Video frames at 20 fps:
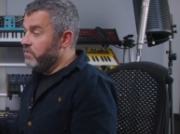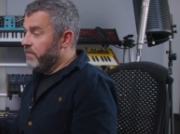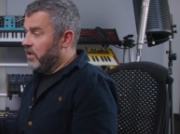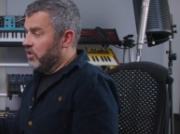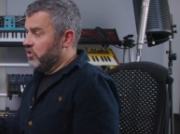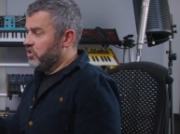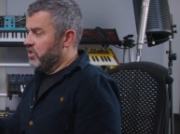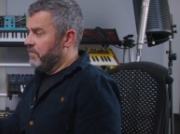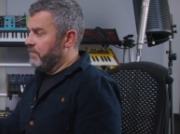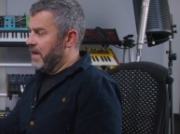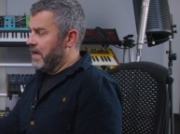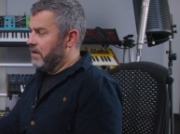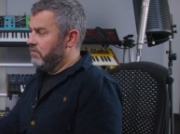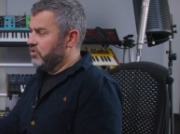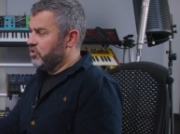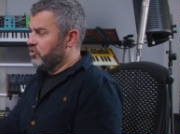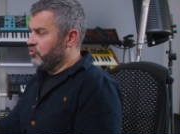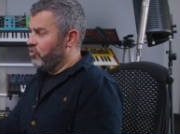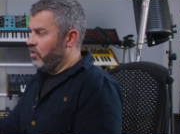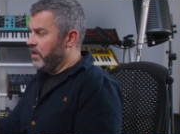much
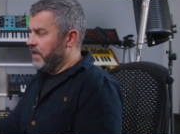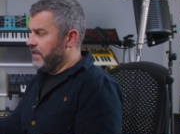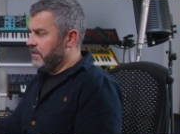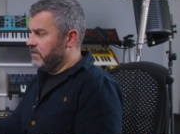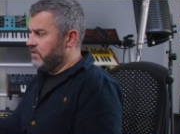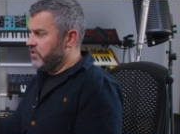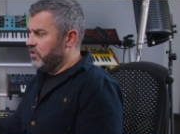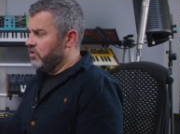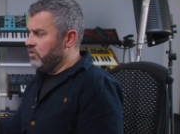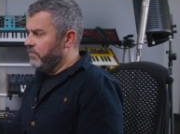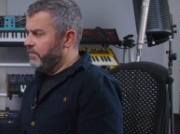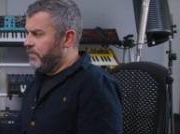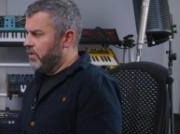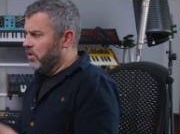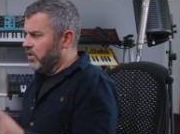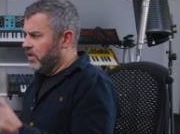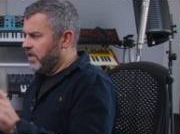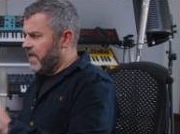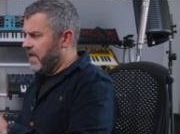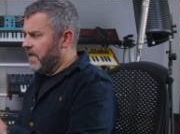about trying to
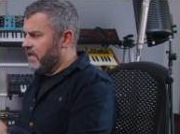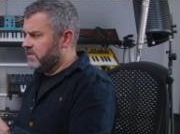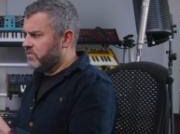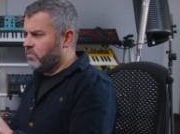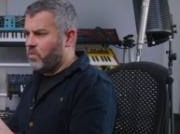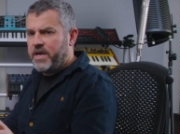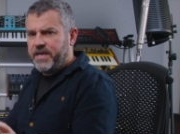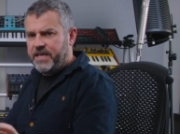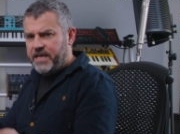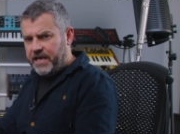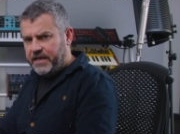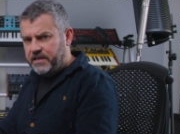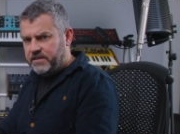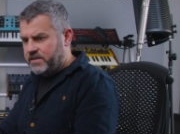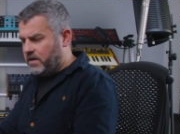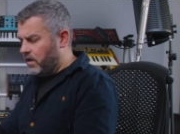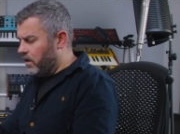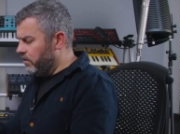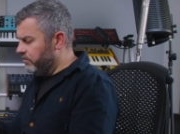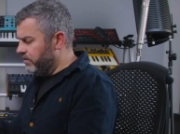put kicks where kicks
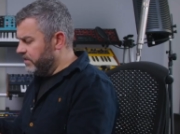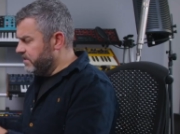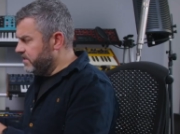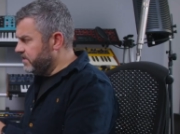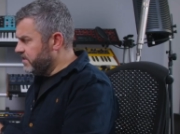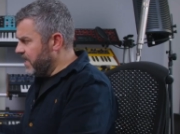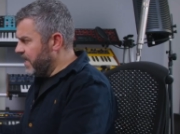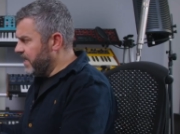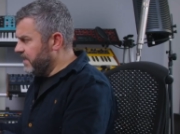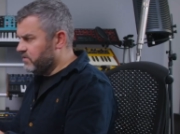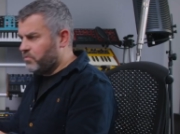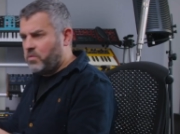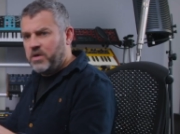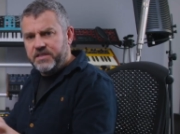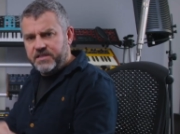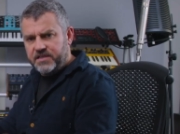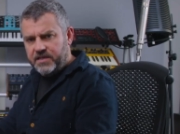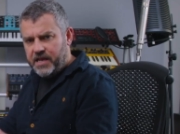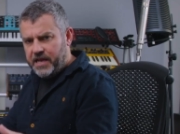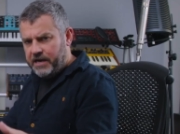are and snares where
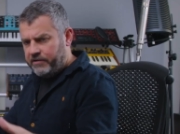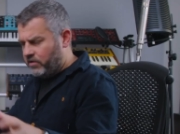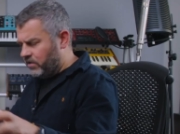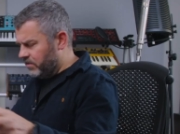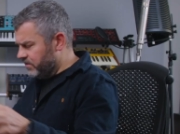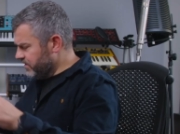snare are.